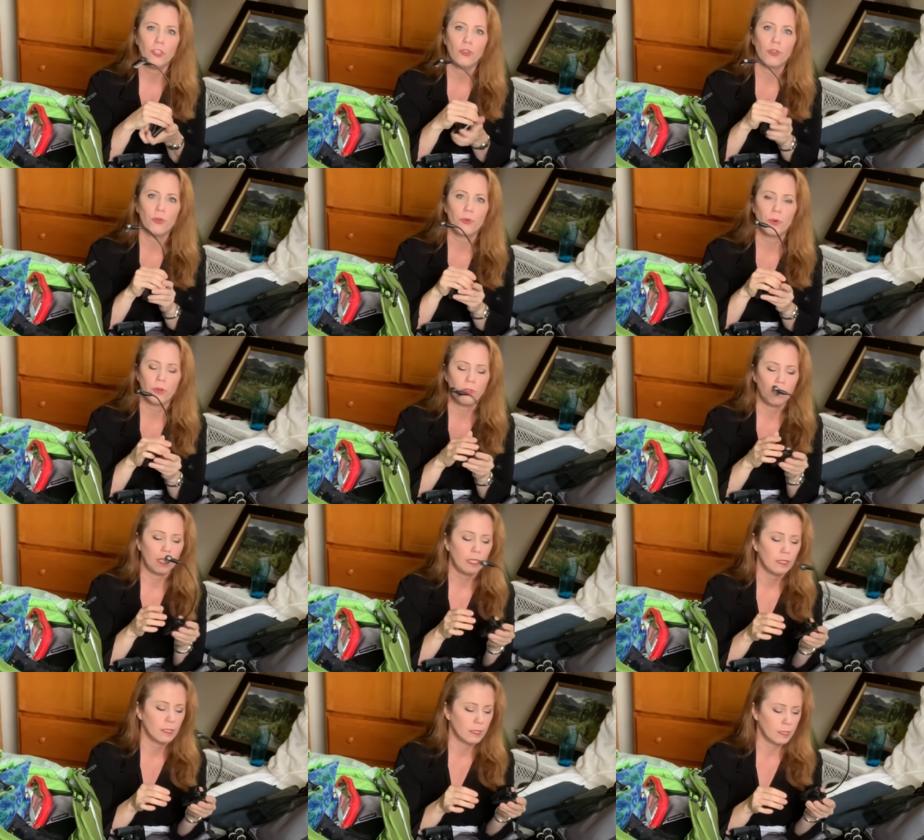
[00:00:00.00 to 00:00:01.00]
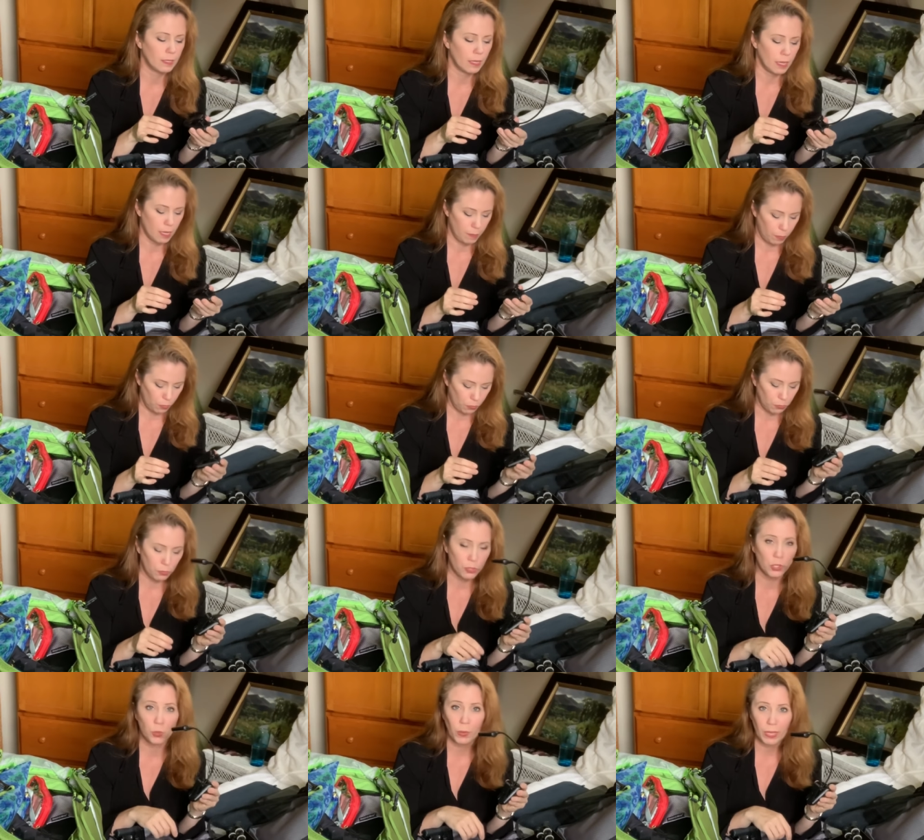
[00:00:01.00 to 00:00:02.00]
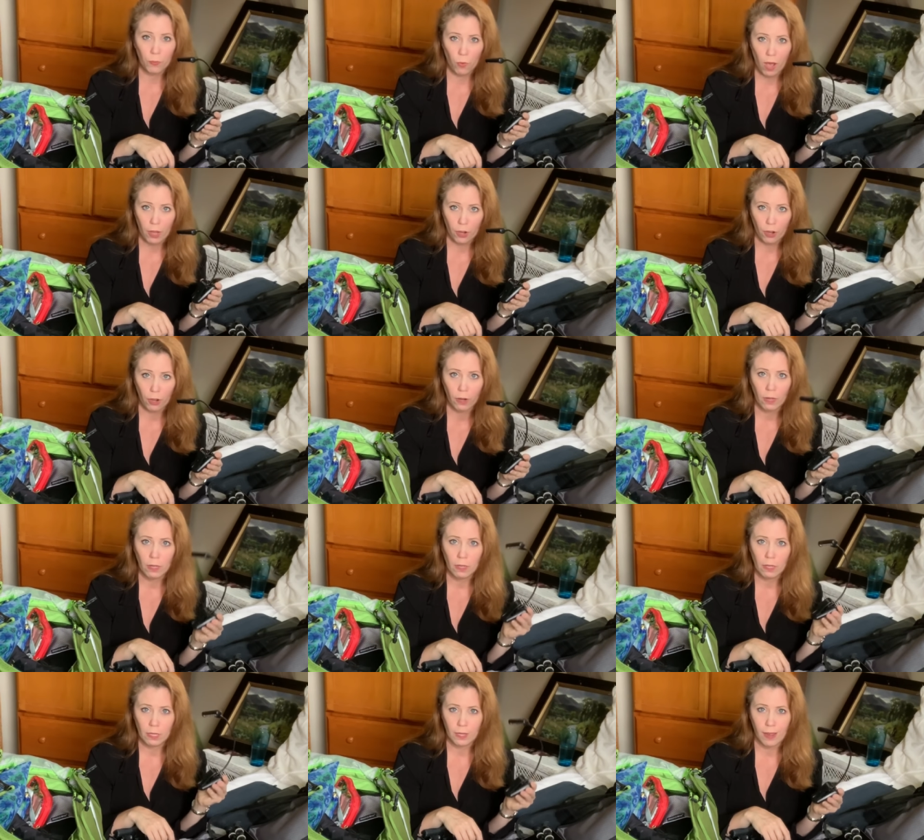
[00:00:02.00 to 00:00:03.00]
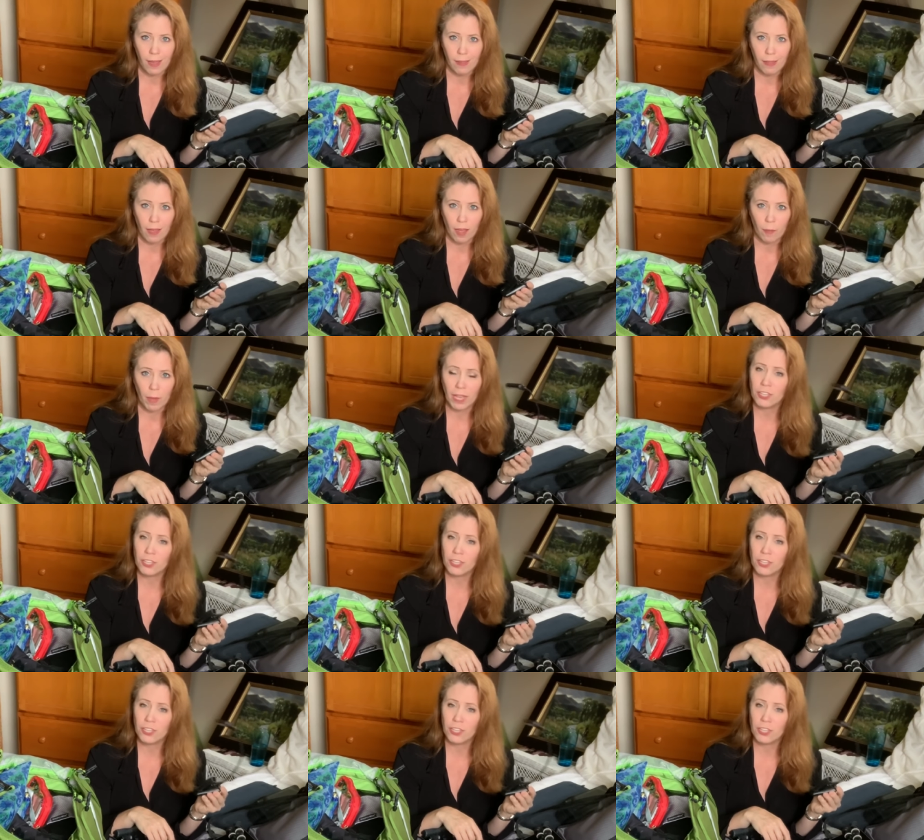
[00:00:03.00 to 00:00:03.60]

you can order these um, through sweetwater dot com.